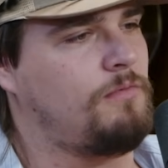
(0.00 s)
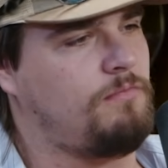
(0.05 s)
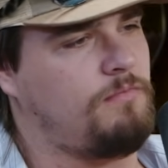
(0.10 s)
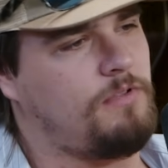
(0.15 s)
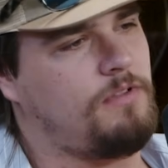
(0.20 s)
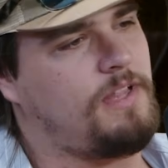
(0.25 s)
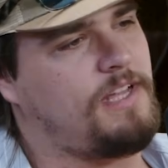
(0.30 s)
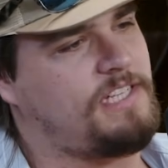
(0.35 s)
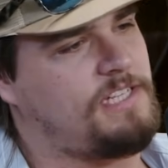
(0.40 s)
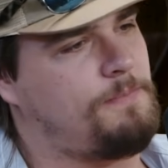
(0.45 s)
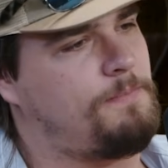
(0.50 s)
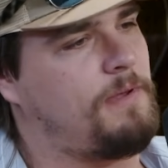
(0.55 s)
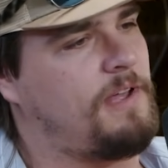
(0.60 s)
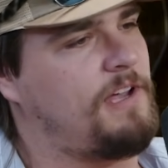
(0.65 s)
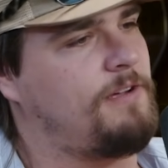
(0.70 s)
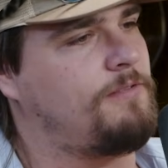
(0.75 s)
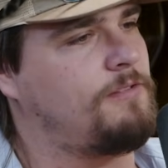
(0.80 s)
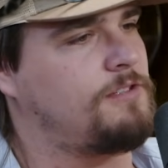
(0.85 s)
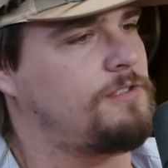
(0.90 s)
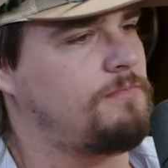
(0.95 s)
we'll let you
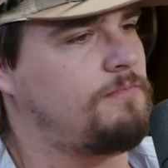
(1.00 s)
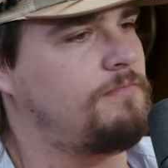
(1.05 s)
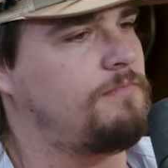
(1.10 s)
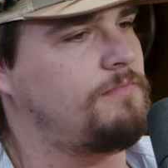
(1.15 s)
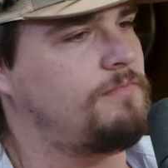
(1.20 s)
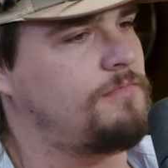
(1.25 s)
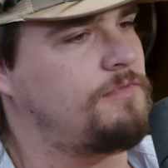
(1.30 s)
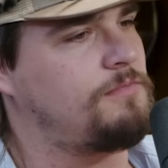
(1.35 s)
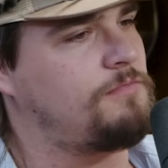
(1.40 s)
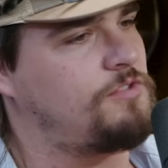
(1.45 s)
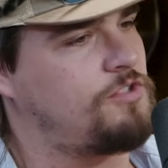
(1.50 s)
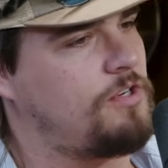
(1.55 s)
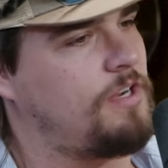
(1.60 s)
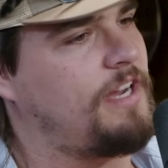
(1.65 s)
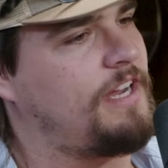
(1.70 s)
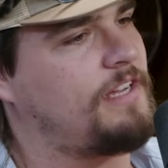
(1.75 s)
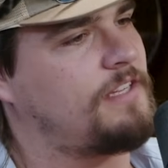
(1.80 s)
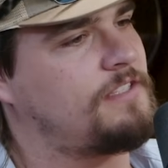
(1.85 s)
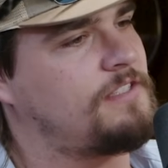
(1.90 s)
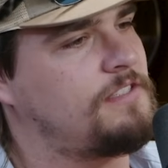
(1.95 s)
play for some
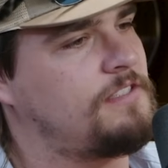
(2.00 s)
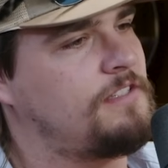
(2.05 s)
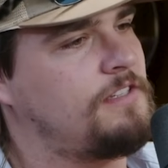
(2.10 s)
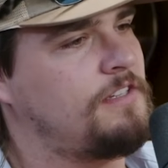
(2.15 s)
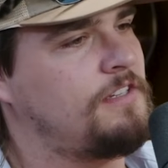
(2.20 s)
drinks.